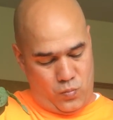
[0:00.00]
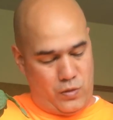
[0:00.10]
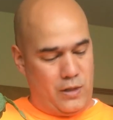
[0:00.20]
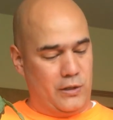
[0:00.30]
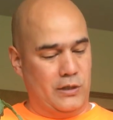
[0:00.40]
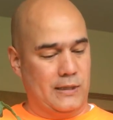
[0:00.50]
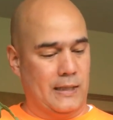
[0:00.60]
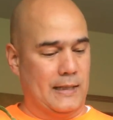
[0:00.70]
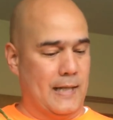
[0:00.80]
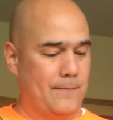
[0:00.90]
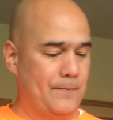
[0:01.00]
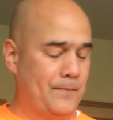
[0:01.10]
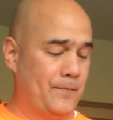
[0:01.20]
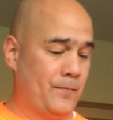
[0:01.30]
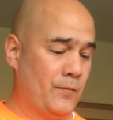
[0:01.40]
There, just like that.
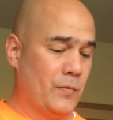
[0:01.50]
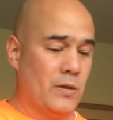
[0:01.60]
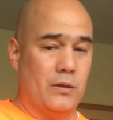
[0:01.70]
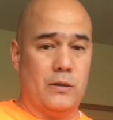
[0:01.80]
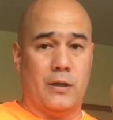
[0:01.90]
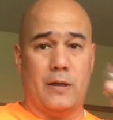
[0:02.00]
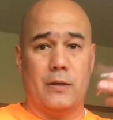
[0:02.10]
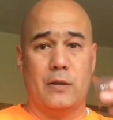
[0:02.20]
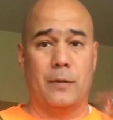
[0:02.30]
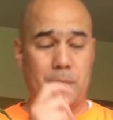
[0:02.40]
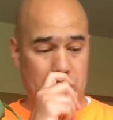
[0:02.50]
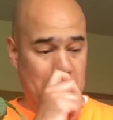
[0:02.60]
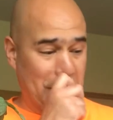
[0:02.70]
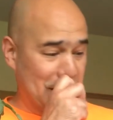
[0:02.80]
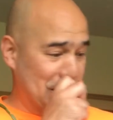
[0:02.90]
And then you can
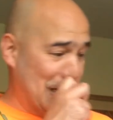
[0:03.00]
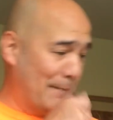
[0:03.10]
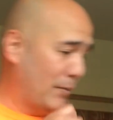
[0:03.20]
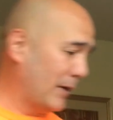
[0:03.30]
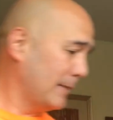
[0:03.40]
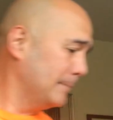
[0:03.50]
pitch that part.